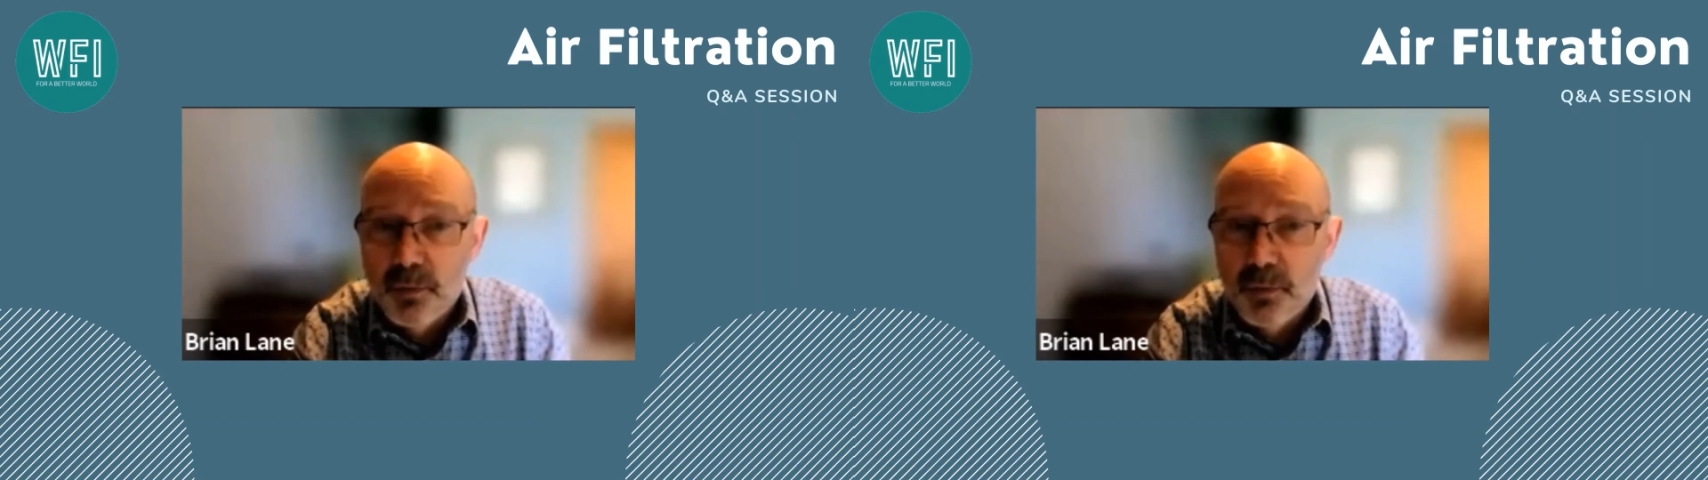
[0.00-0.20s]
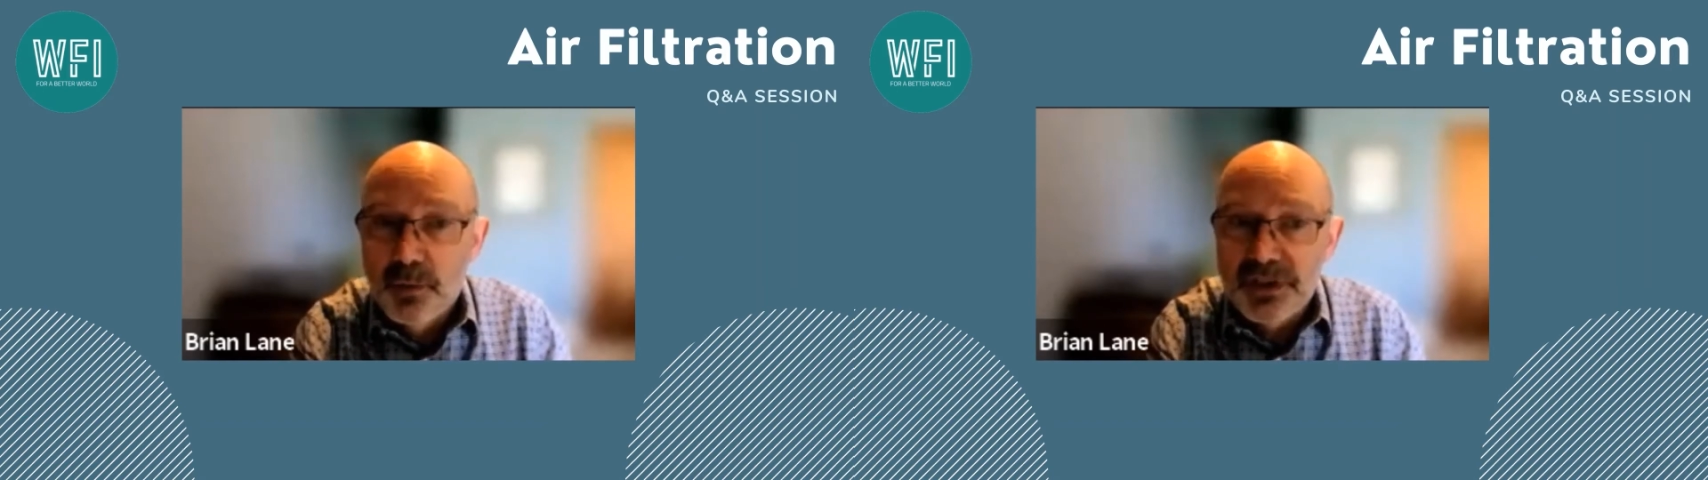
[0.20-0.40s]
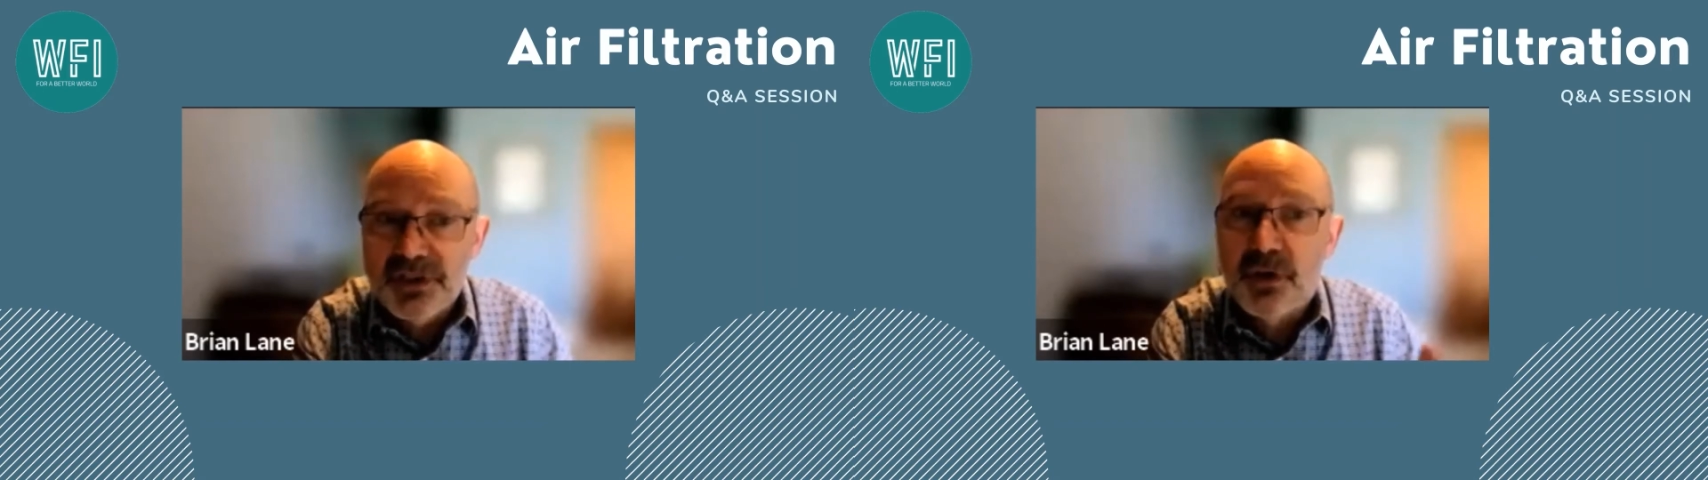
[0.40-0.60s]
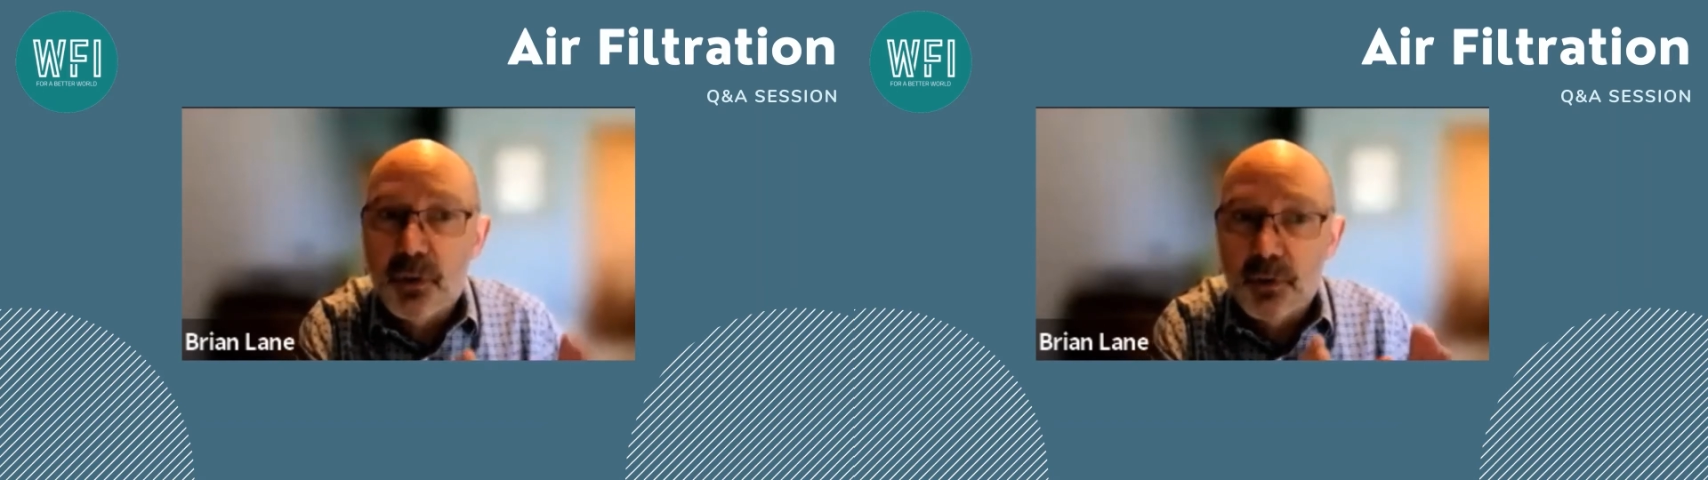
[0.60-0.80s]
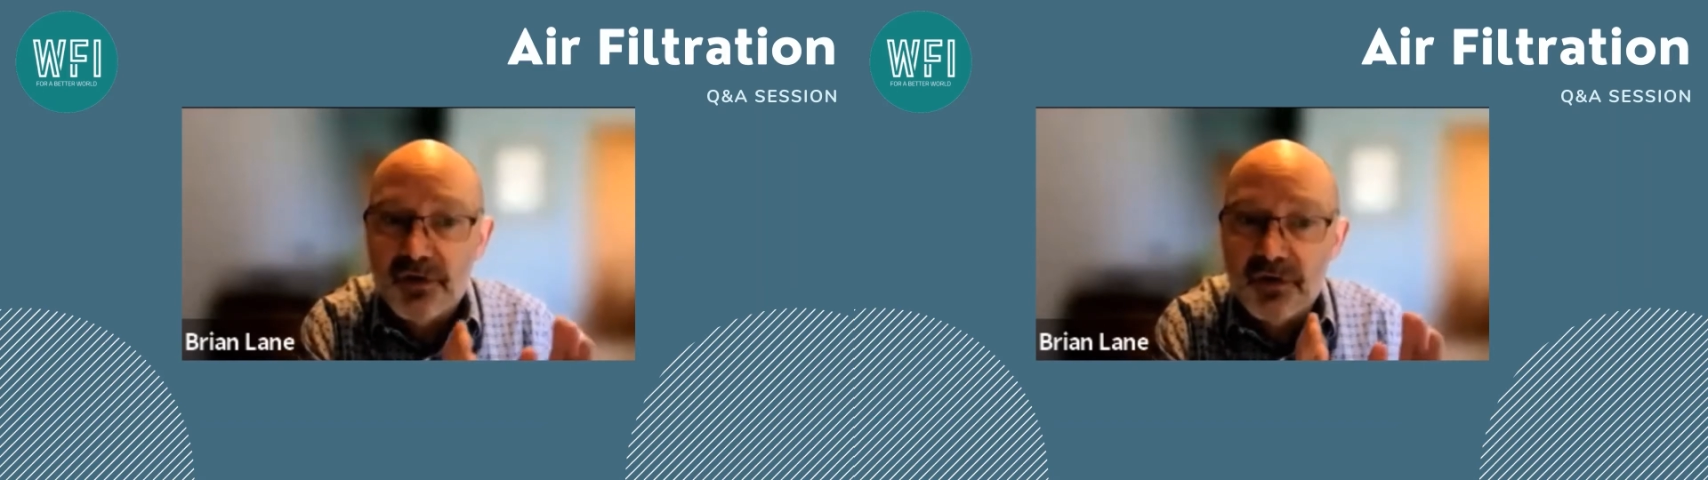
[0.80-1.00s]
where we'd
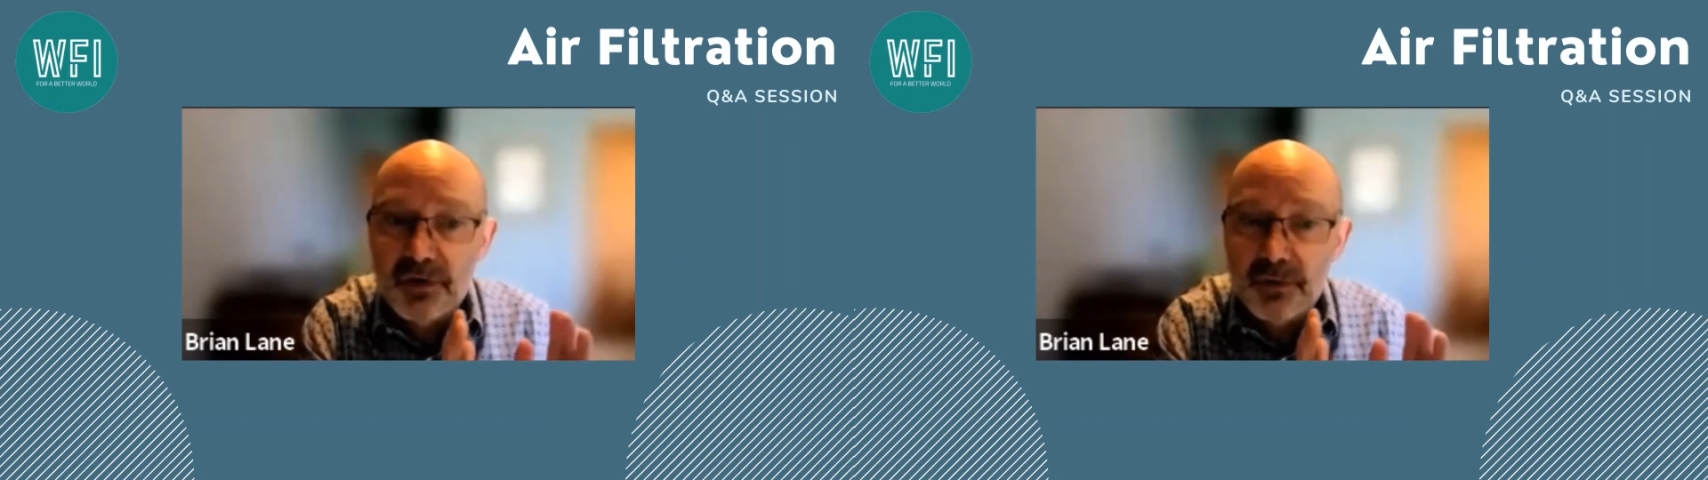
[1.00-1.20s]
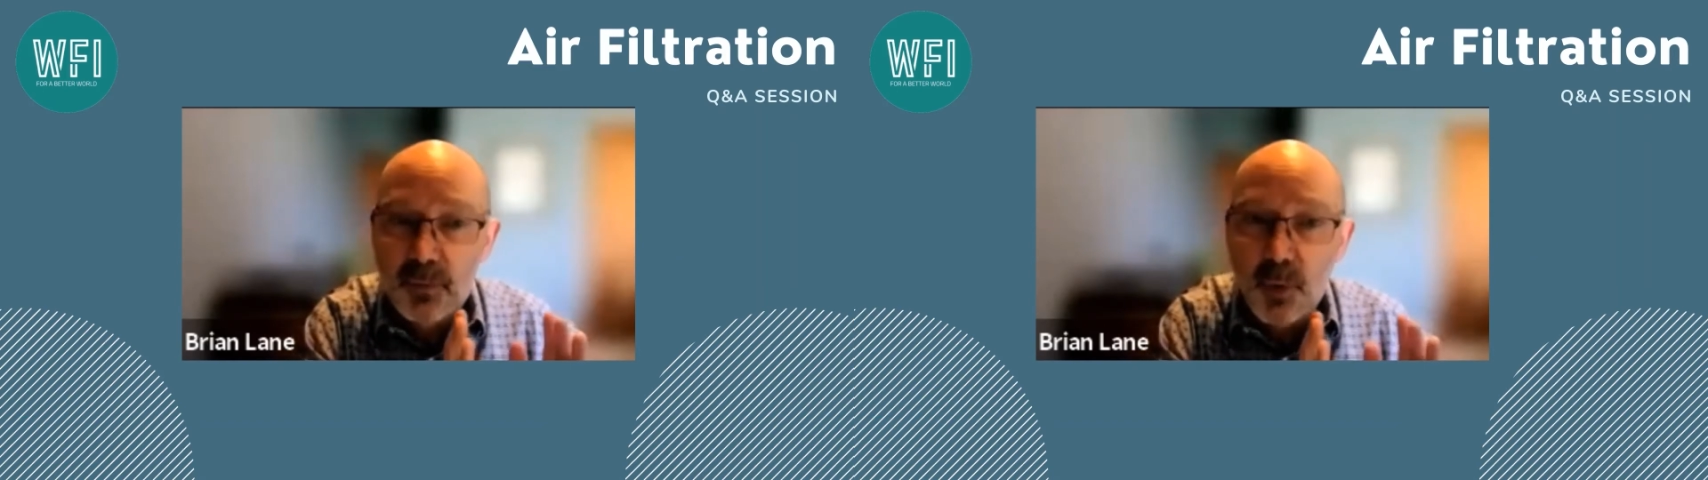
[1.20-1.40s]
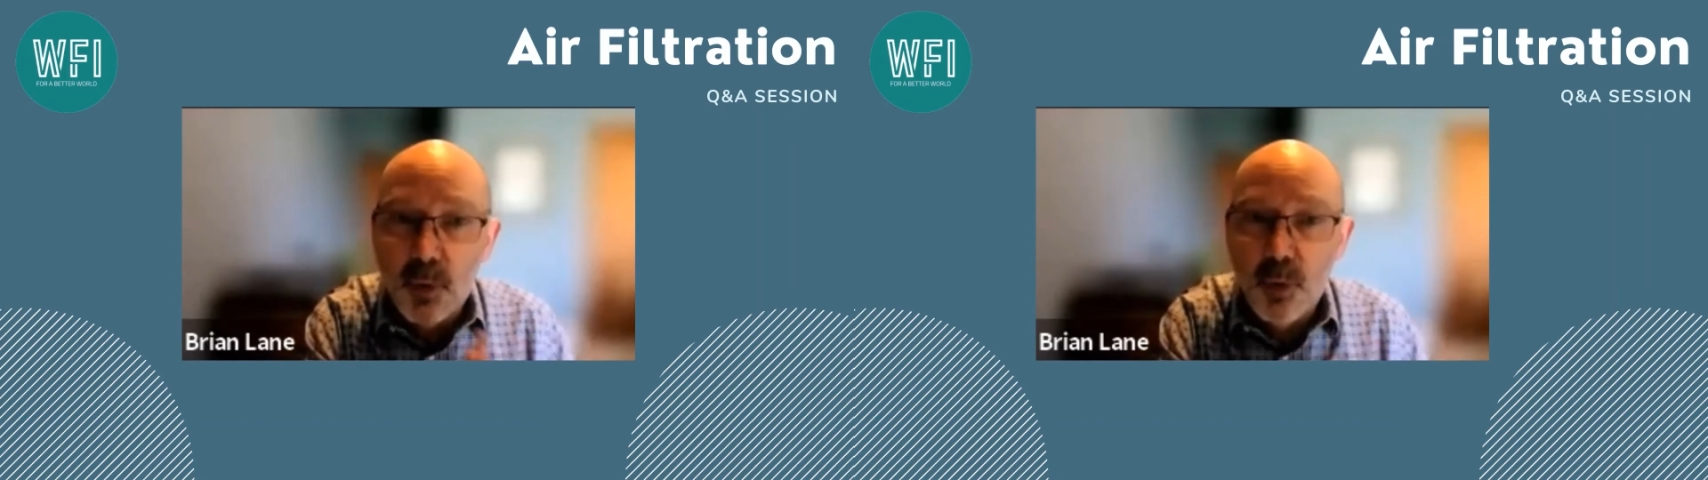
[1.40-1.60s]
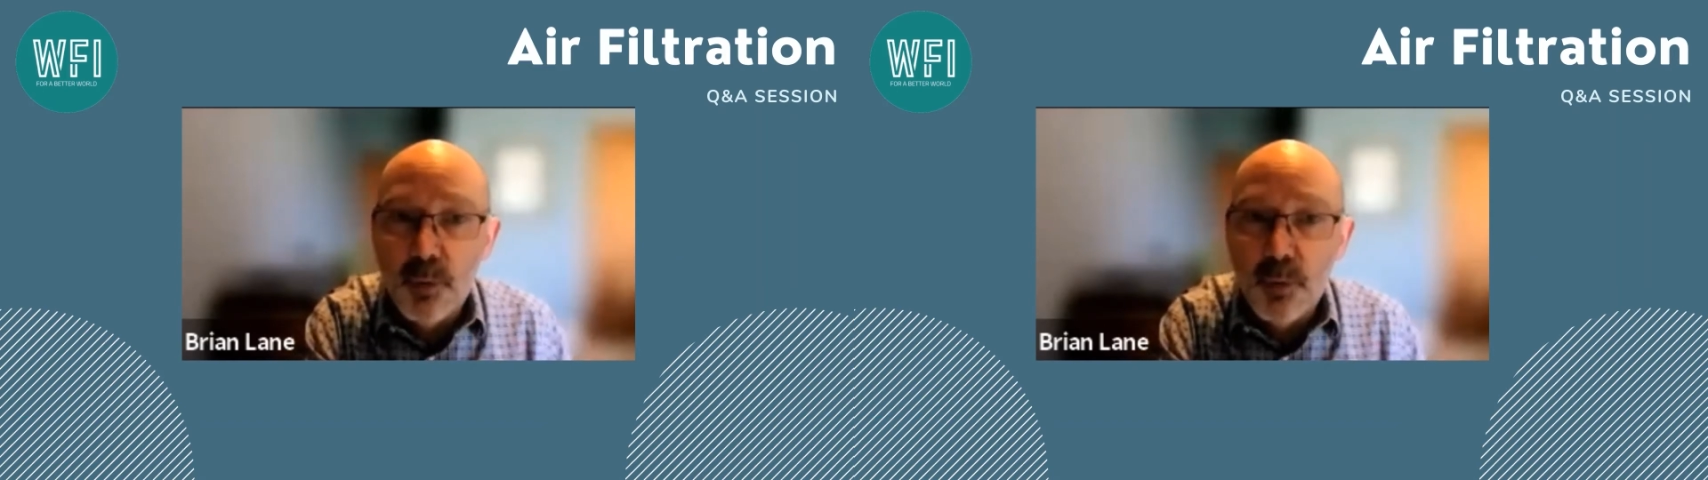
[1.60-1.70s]
start with the more